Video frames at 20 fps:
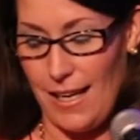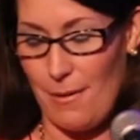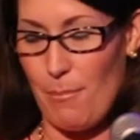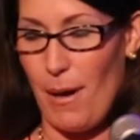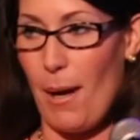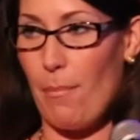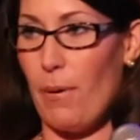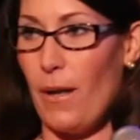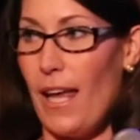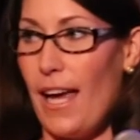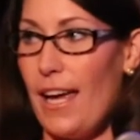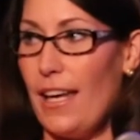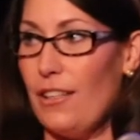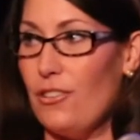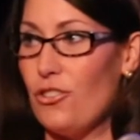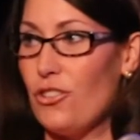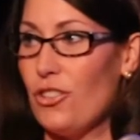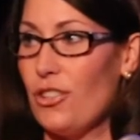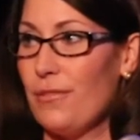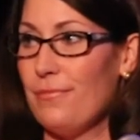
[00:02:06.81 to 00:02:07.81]
My
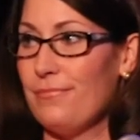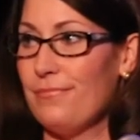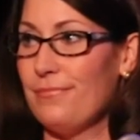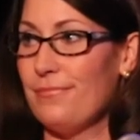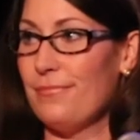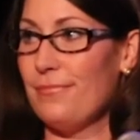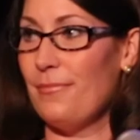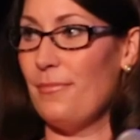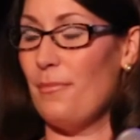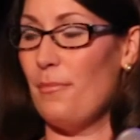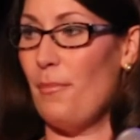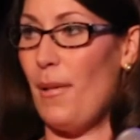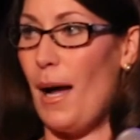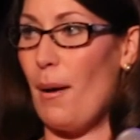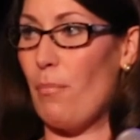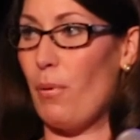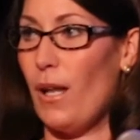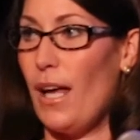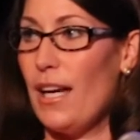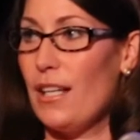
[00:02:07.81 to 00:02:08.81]
pledge
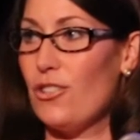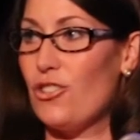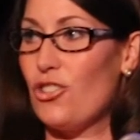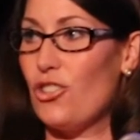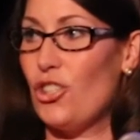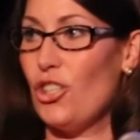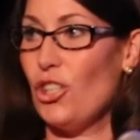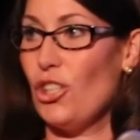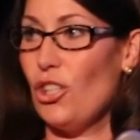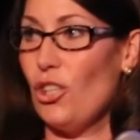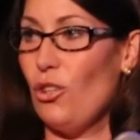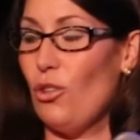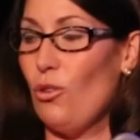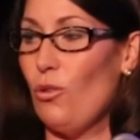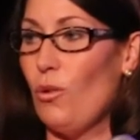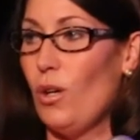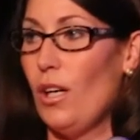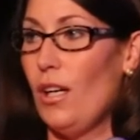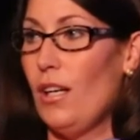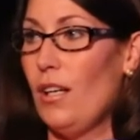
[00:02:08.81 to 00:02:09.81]
to
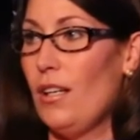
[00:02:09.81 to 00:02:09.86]
you